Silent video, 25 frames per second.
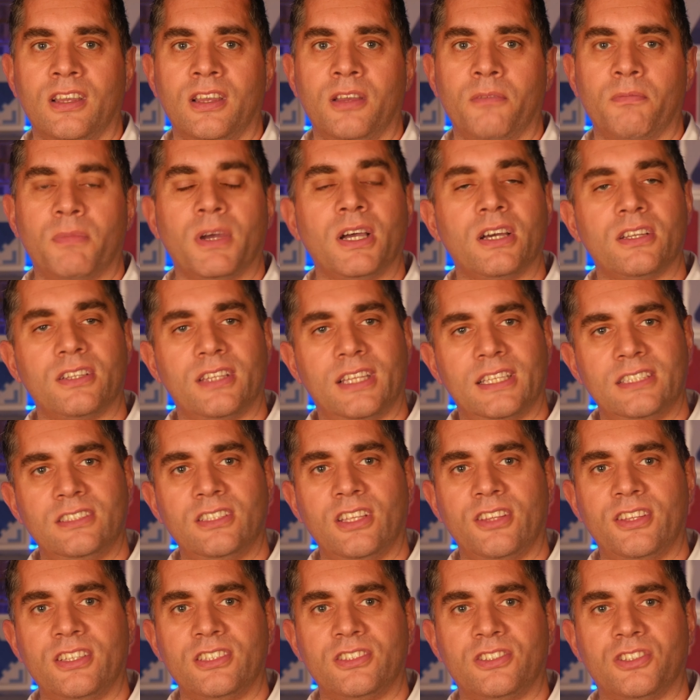but there's
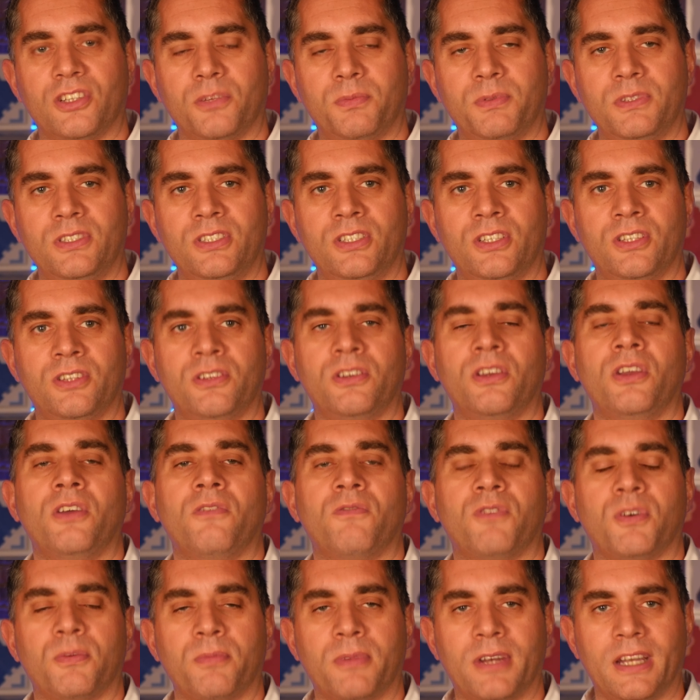nothing stopping you
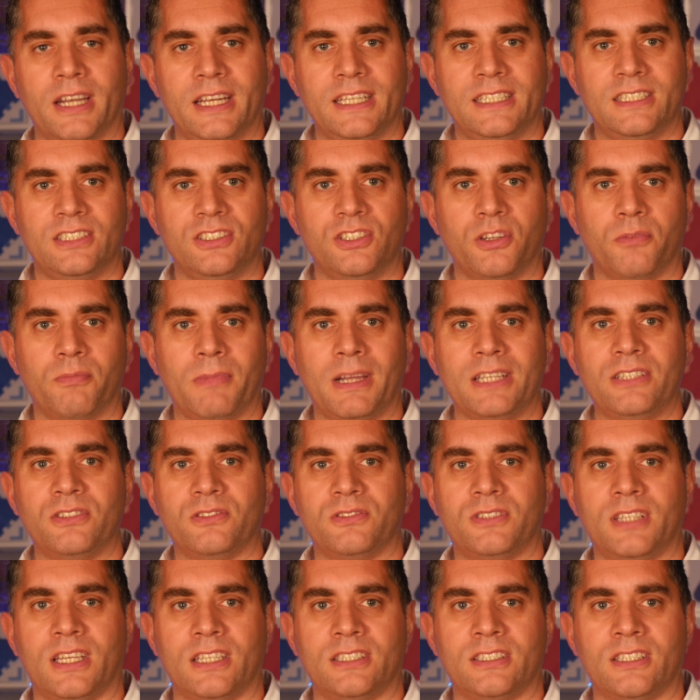from creating your manual
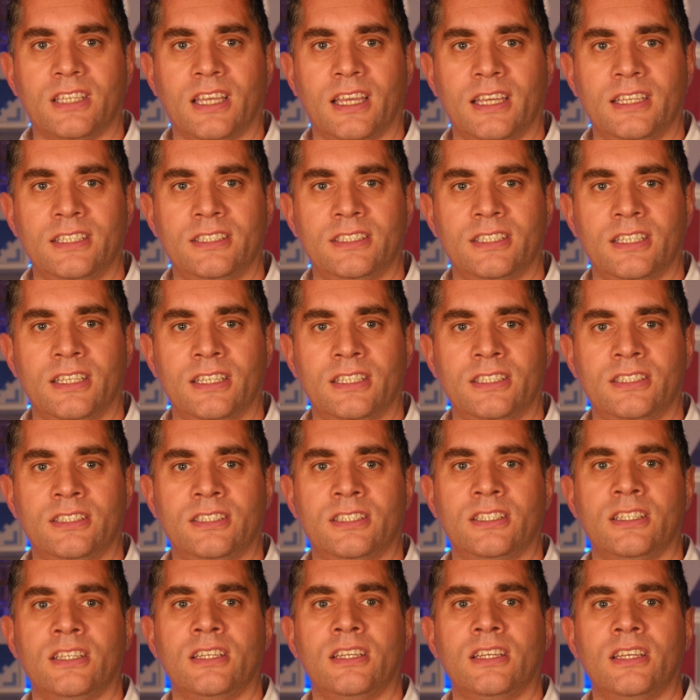test cases
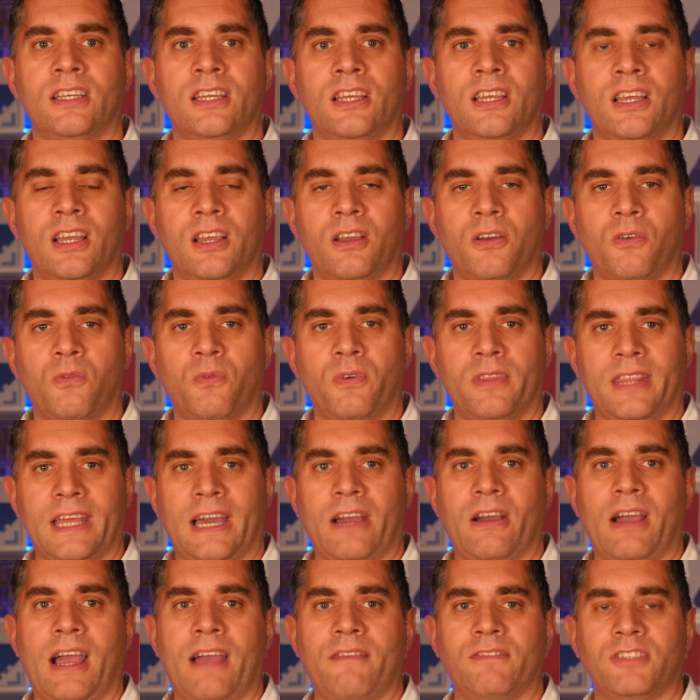
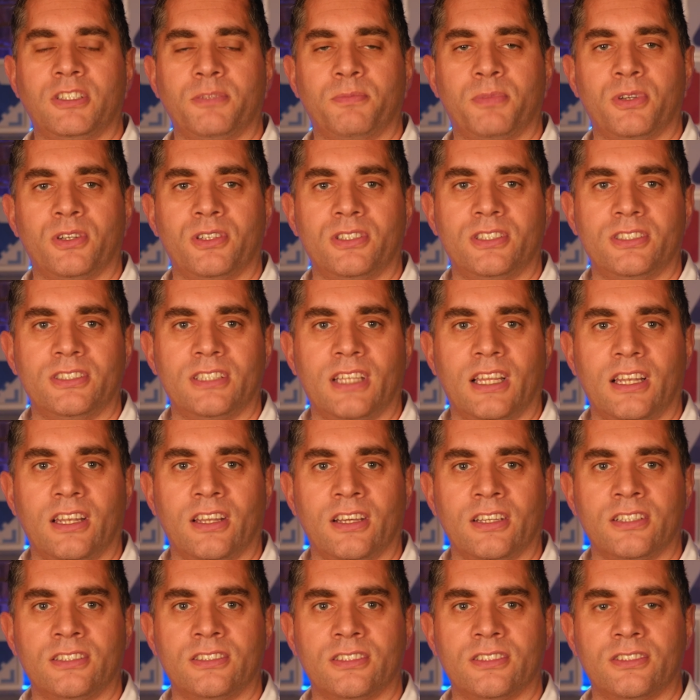without having to purchase that
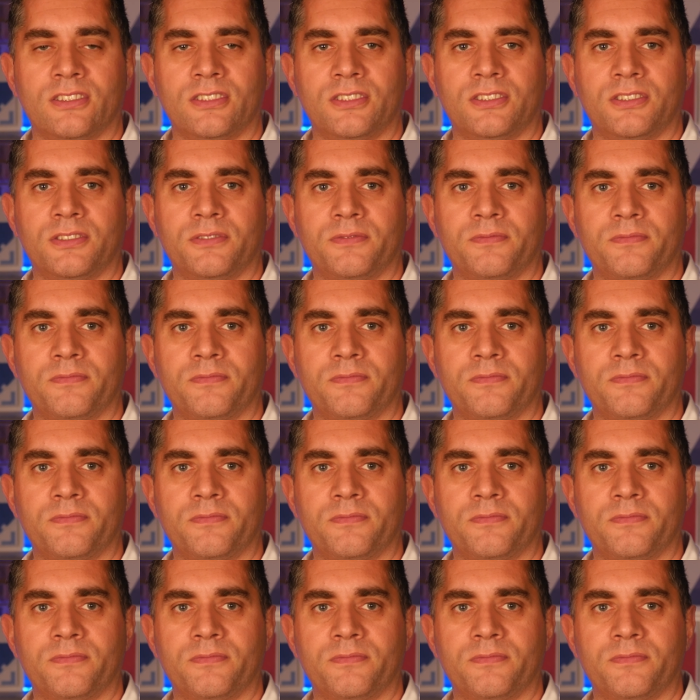license.